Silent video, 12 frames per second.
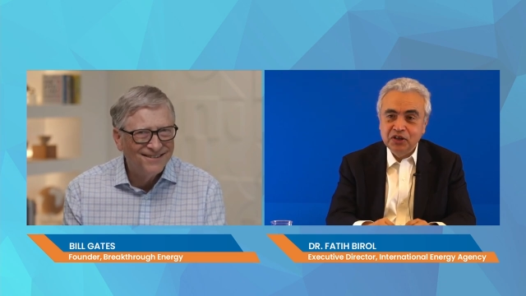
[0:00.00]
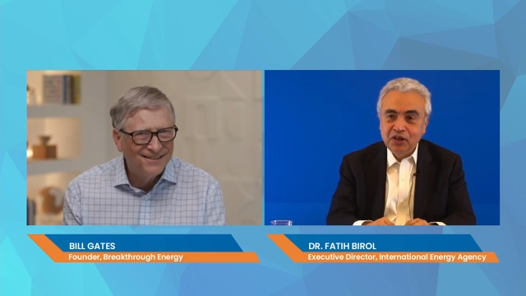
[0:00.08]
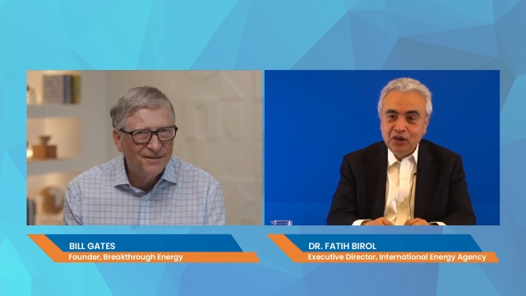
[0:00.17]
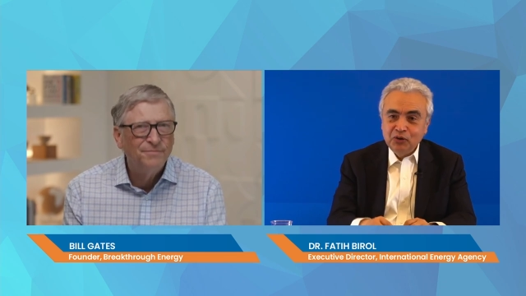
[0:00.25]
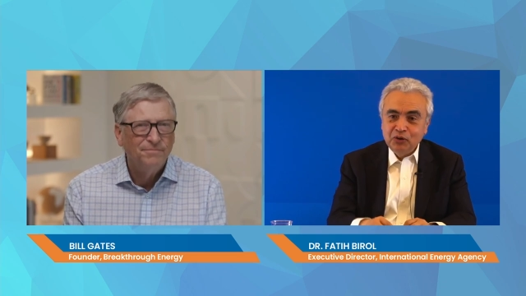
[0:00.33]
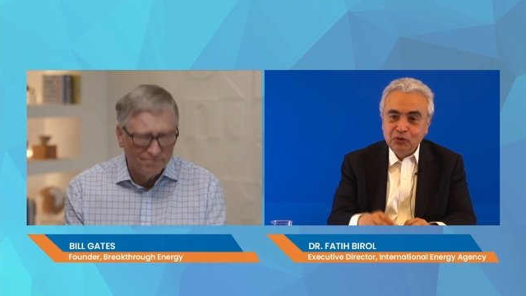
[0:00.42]

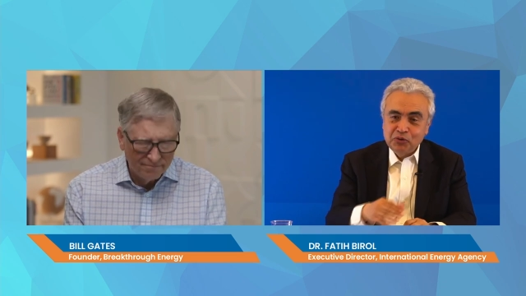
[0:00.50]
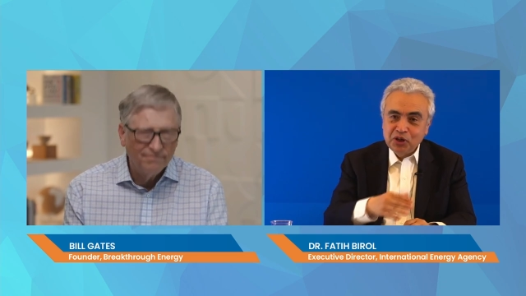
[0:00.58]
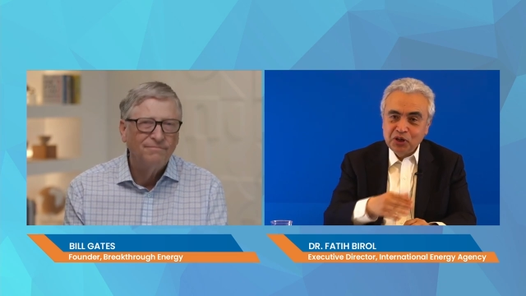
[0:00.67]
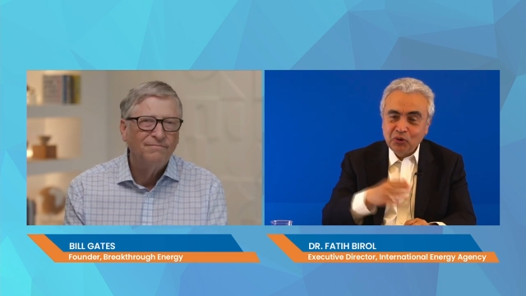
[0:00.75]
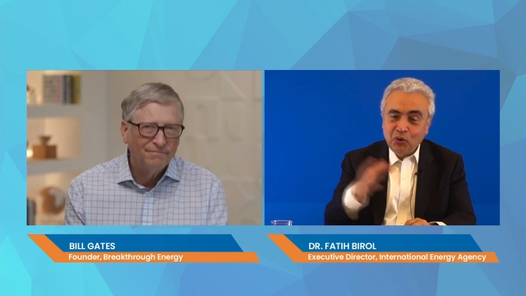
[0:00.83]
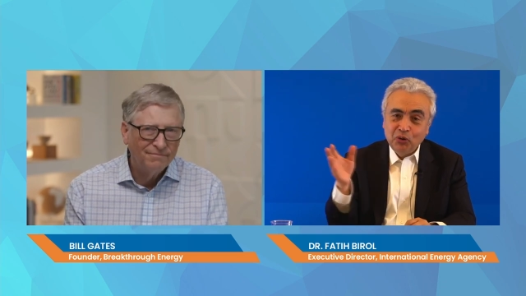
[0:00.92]
Speaker 1: Looks at
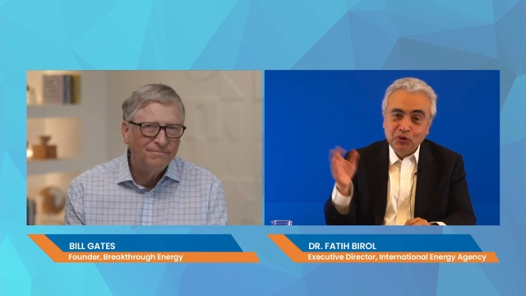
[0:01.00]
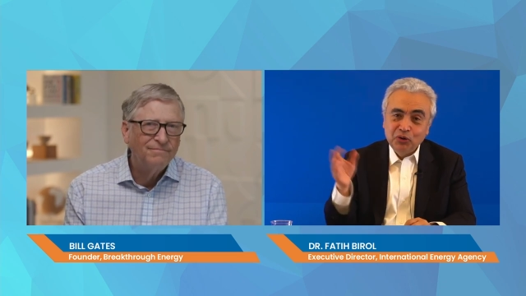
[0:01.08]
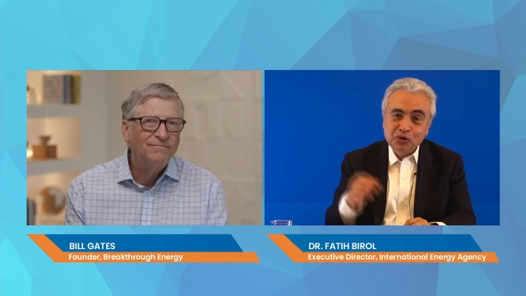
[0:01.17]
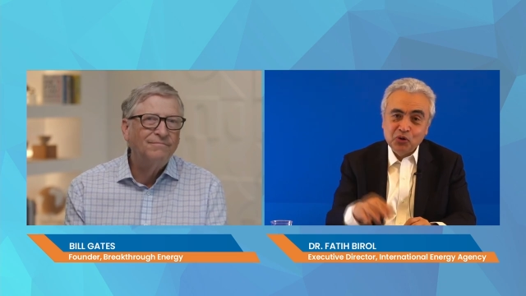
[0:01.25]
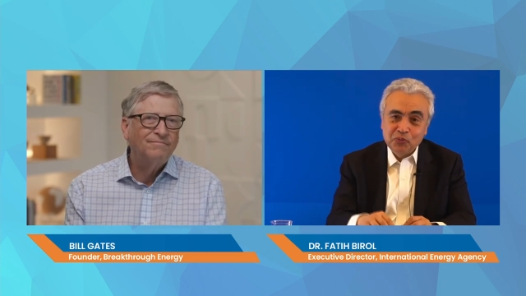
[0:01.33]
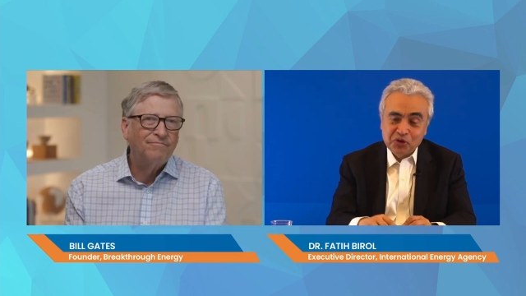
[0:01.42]
all these
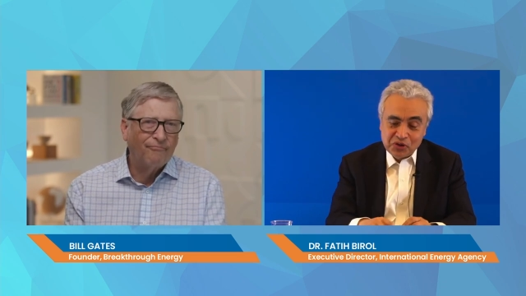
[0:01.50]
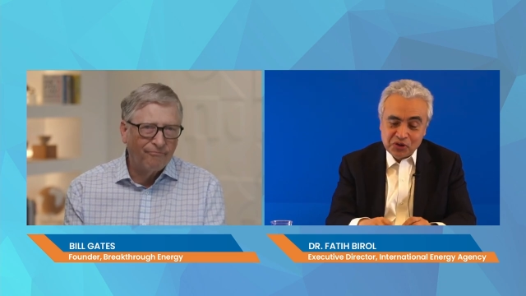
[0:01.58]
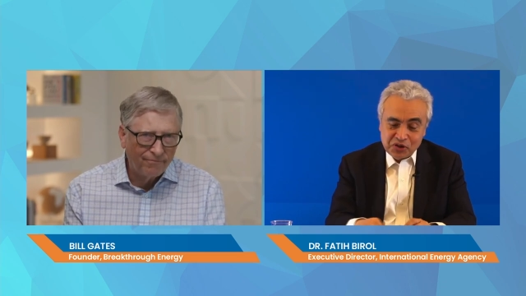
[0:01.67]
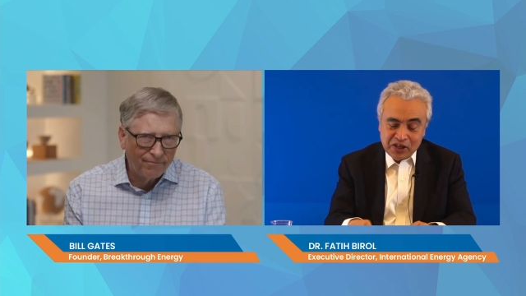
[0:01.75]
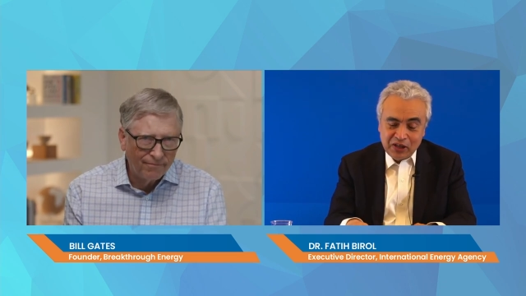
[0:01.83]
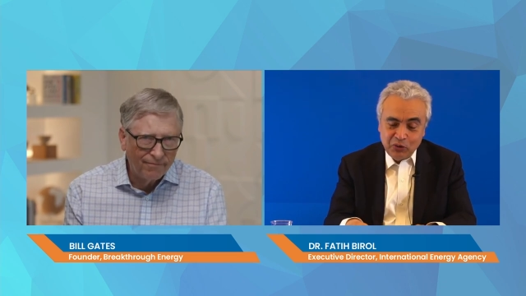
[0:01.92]
options,
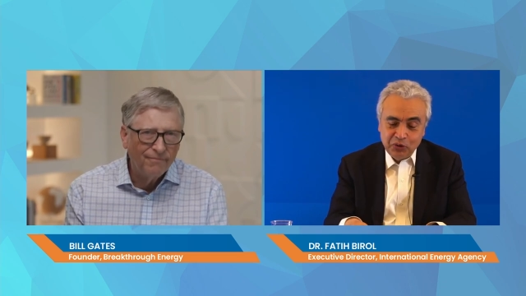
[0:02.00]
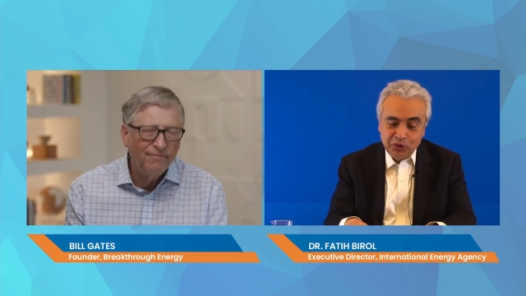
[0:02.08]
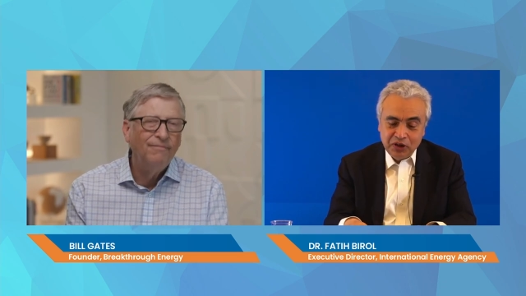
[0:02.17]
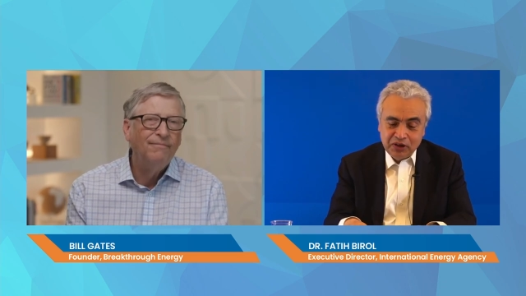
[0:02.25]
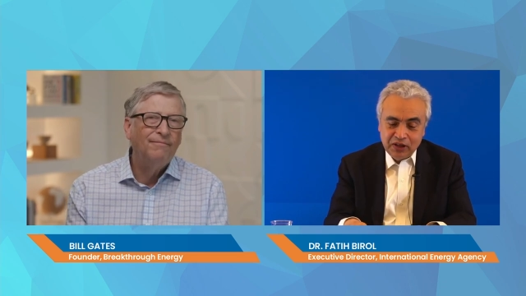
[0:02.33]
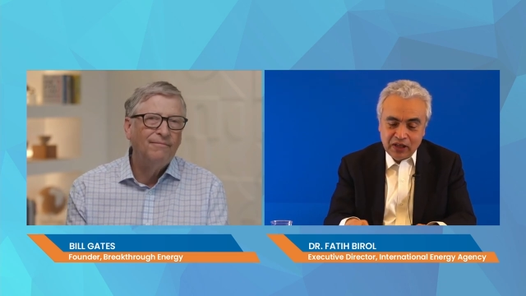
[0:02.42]
including
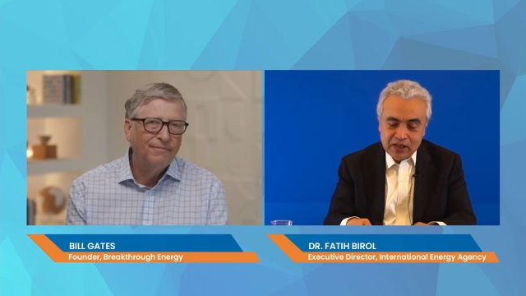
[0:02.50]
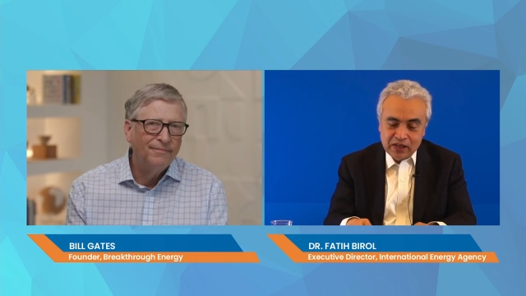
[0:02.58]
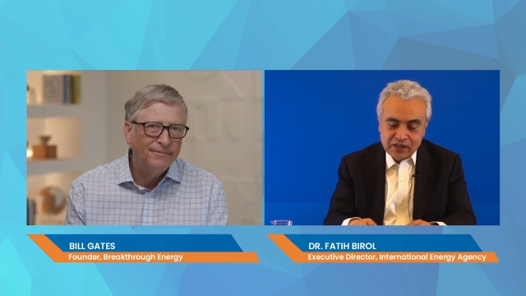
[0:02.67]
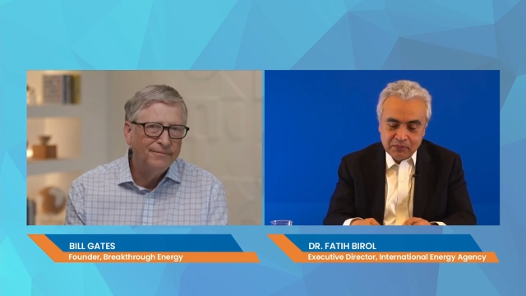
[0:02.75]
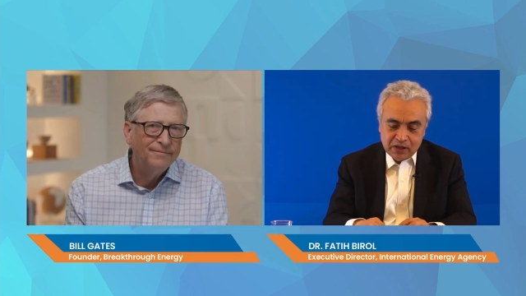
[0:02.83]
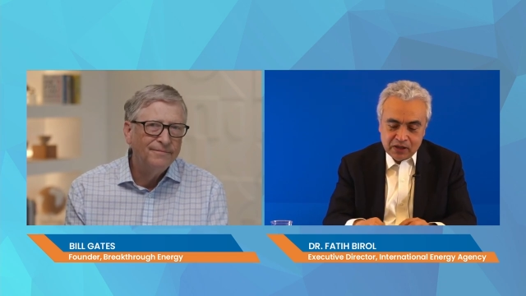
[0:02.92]
the
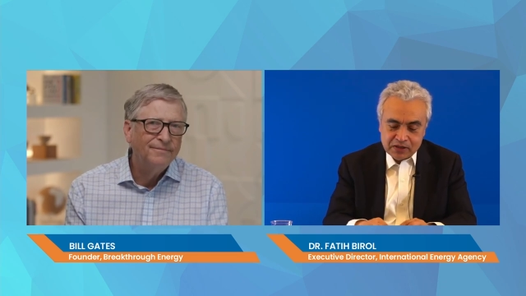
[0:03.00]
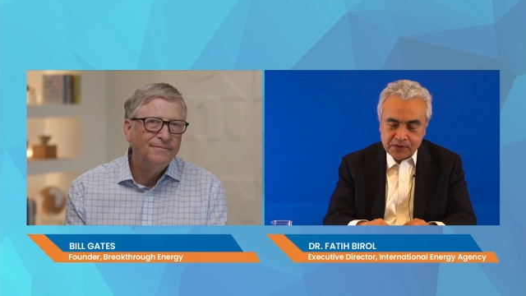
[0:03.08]
SMRs.